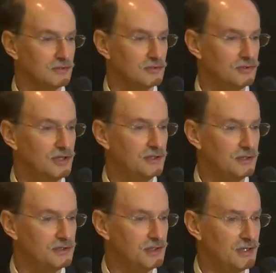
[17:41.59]
We're trying to
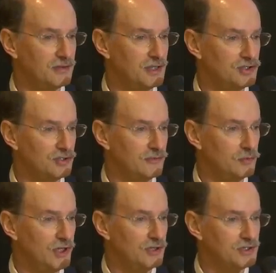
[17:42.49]
understand the nature of
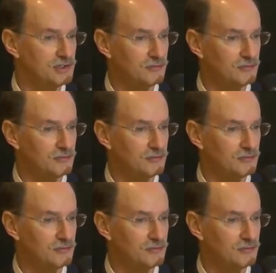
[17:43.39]
awareness,